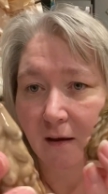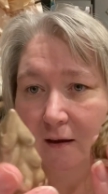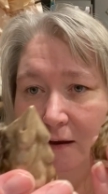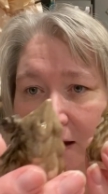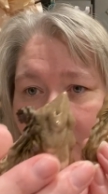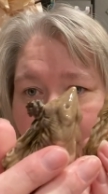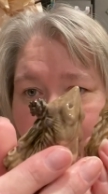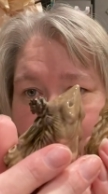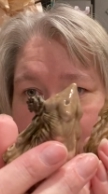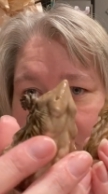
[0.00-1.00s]
and I
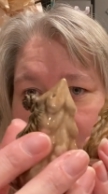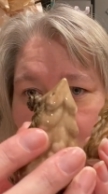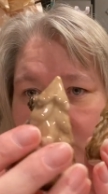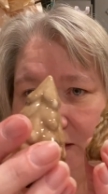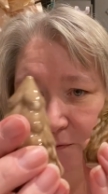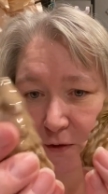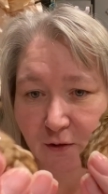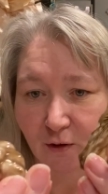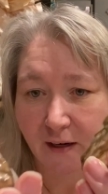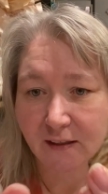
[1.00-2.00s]
just thought they were different,
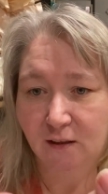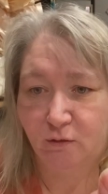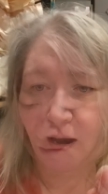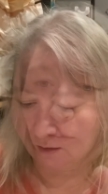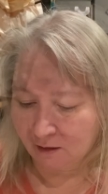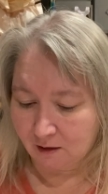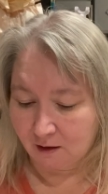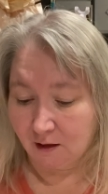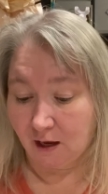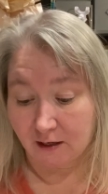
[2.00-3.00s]
so I did grab them.
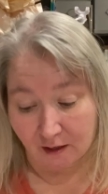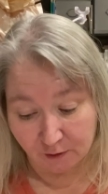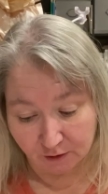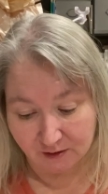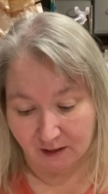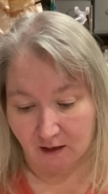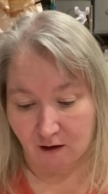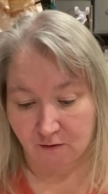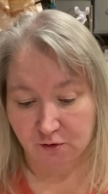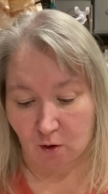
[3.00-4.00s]
Another set
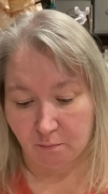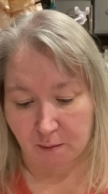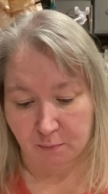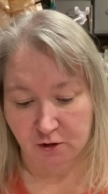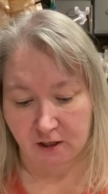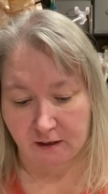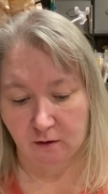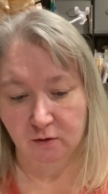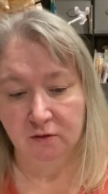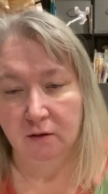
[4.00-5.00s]
of salt and pepper shakers.